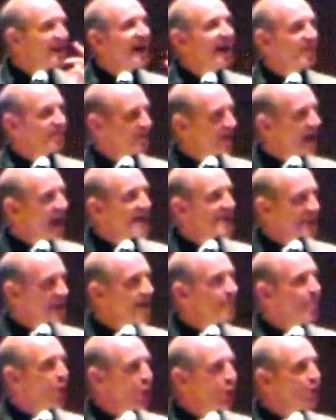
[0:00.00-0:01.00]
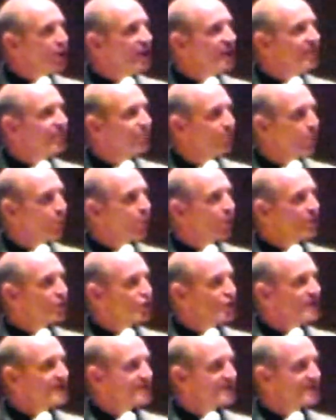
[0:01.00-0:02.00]
Now, I came only for,
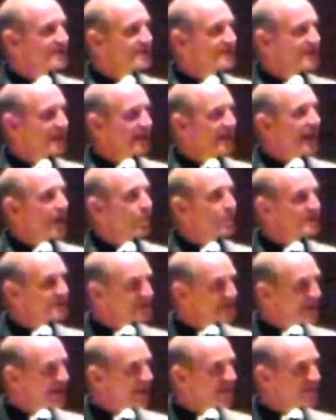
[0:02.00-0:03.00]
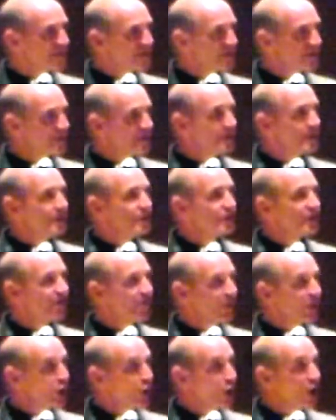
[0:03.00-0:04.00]
Jesus said, I was sent to
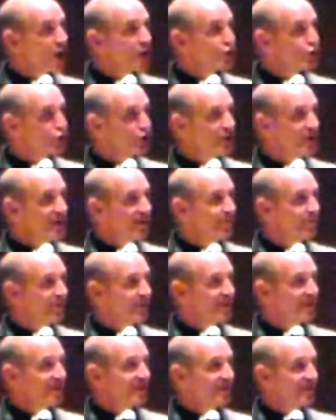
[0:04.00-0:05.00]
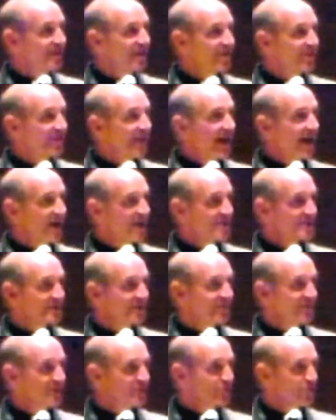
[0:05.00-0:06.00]
the lost sheep of the house
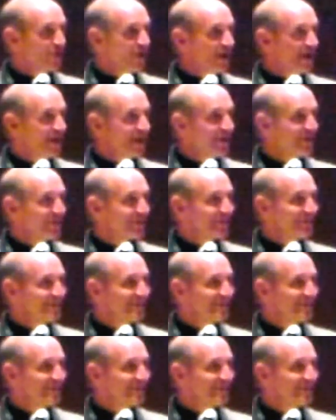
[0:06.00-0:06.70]
of Israel.